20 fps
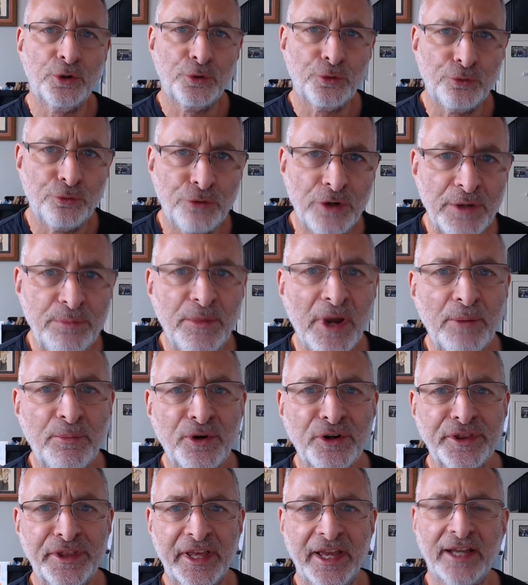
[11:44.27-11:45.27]
Remember
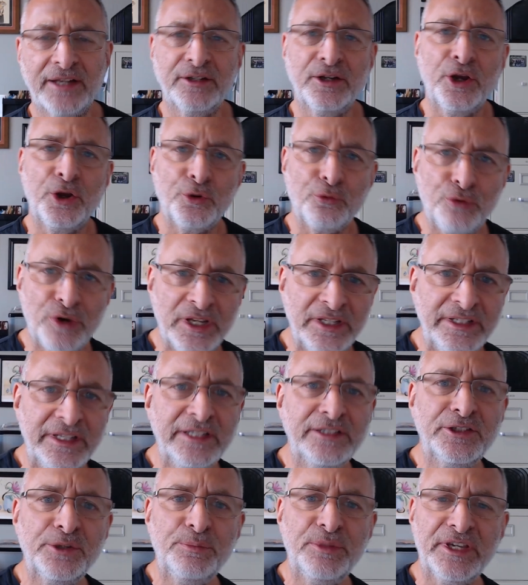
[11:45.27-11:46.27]
that we need
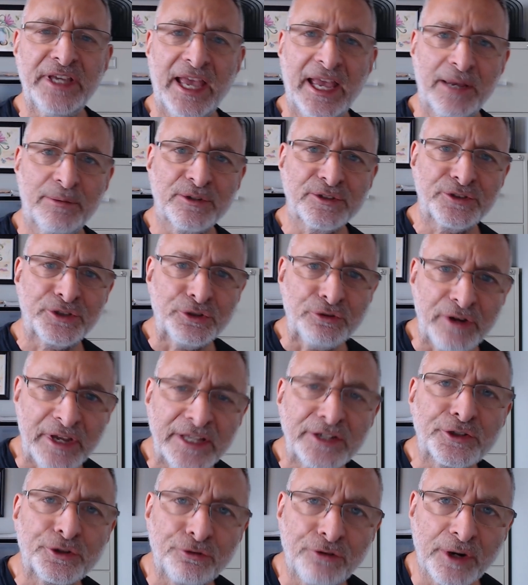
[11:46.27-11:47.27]
to be able to
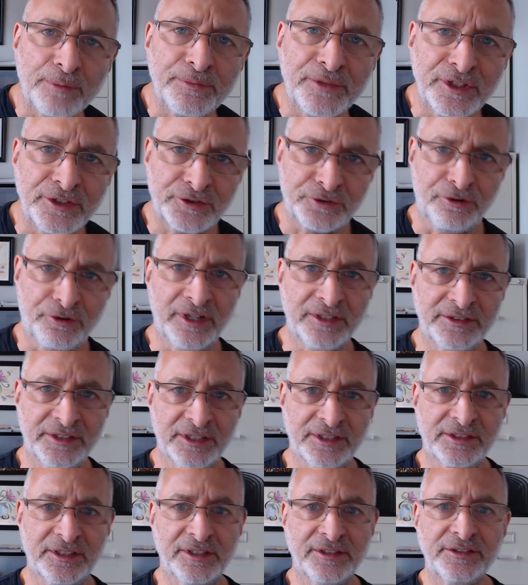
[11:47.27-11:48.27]
interrupt these
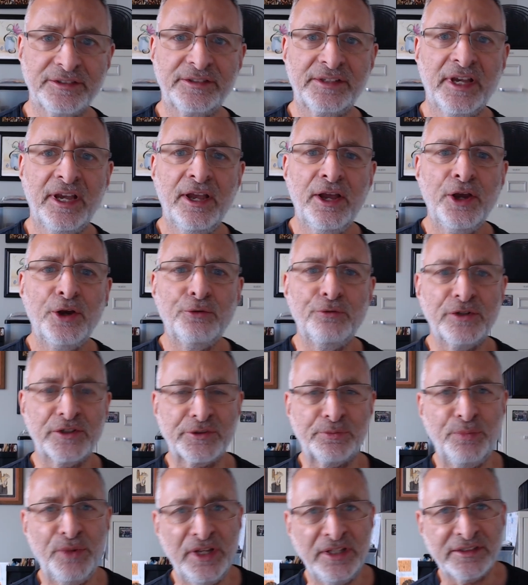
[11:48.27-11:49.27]
transitions, which
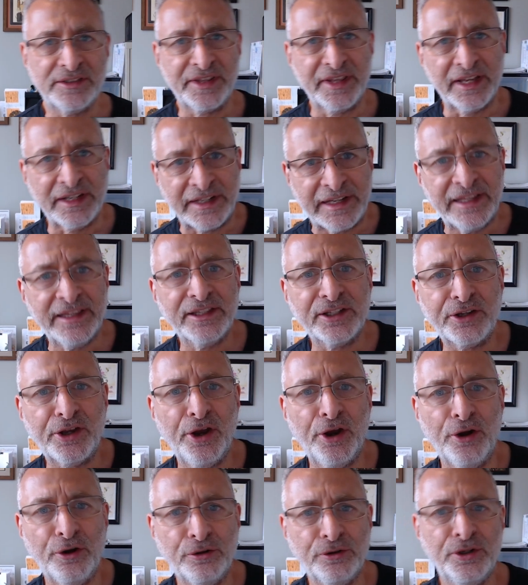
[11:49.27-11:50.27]
means that in the
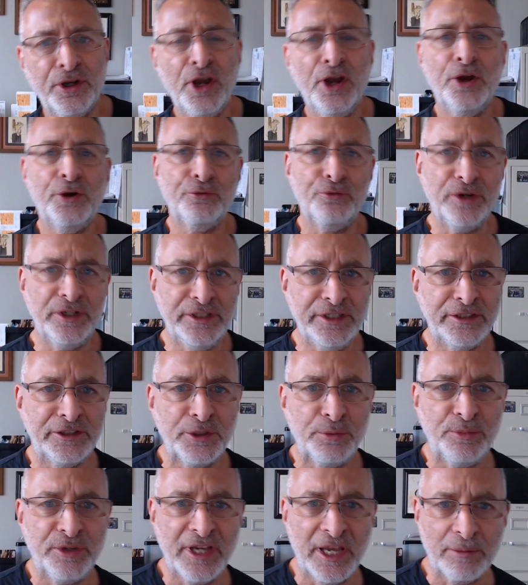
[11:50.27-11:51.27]
code, we need to
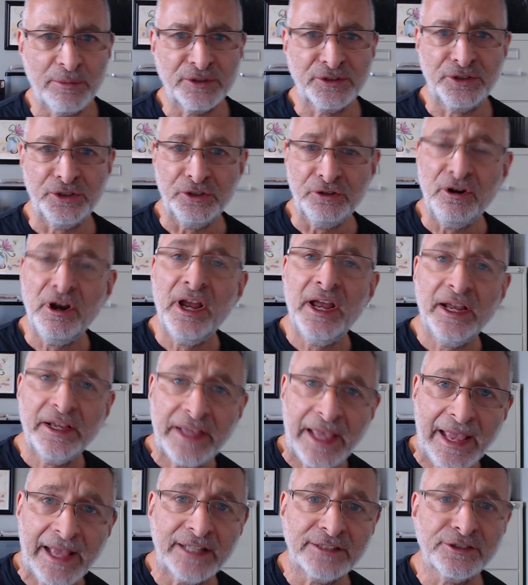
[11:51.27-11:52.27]
be able to
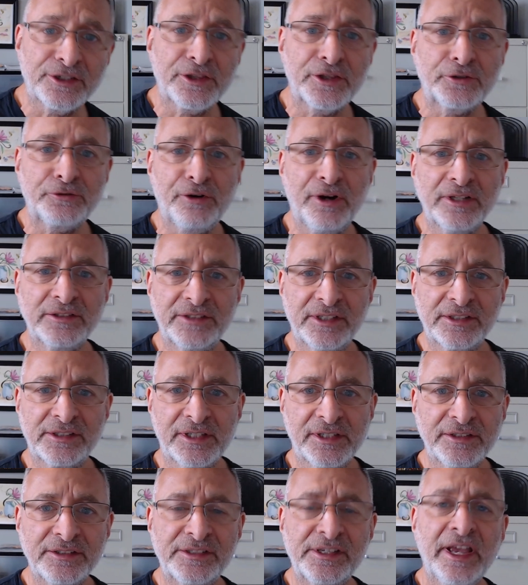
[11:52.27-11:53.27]
cancel the
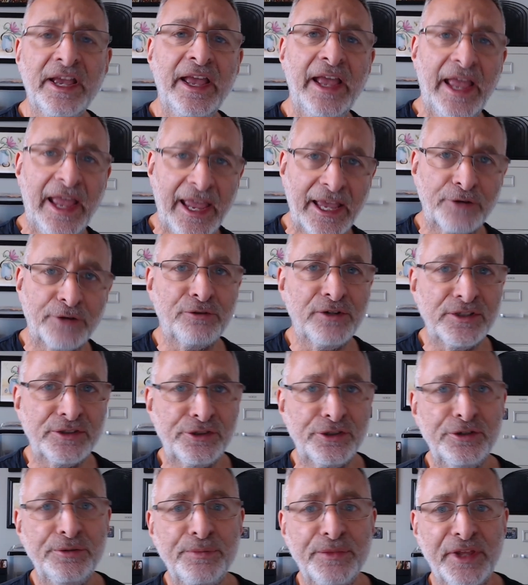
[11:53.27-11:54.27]
transitions and
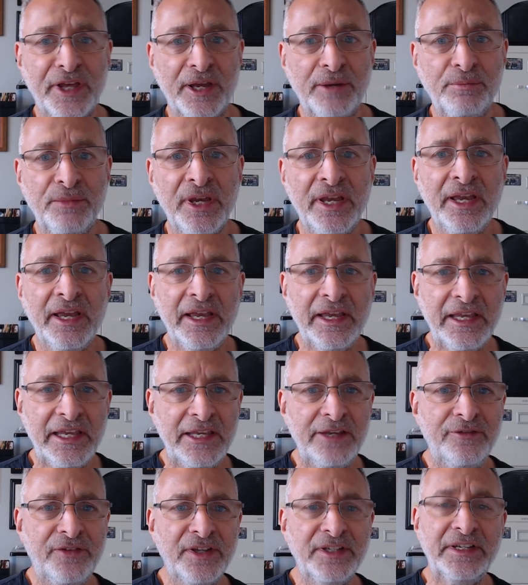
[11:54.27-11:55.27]
resume them
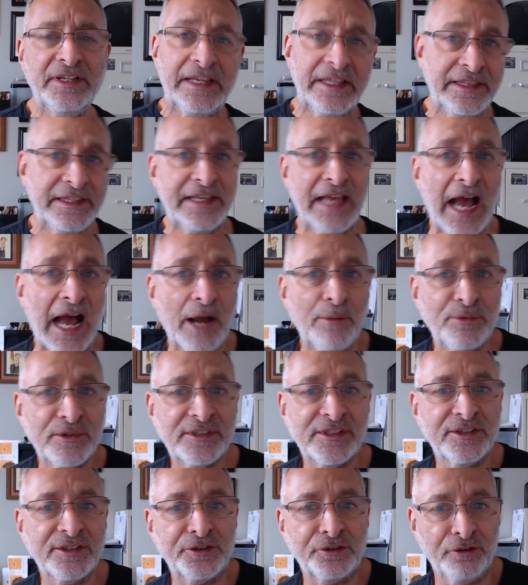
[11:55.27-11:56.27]
even in the
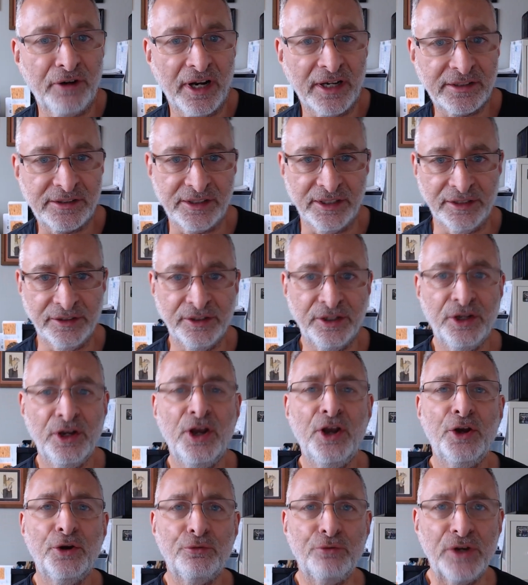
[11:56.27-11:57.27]
opposite direction.
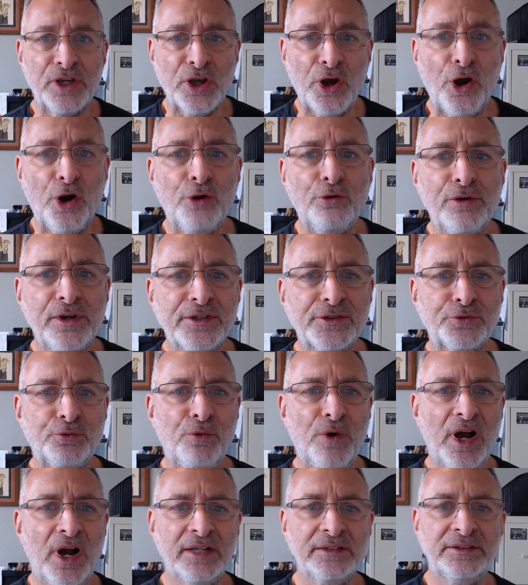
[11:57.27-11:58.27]
We always
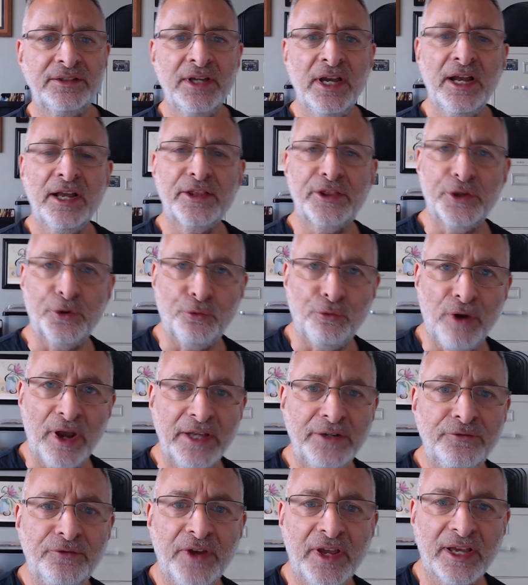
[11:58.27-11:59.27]
want the
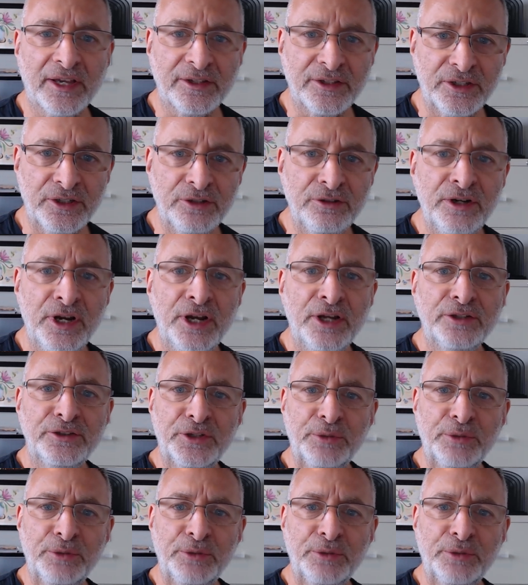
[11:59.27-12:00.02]
weight value to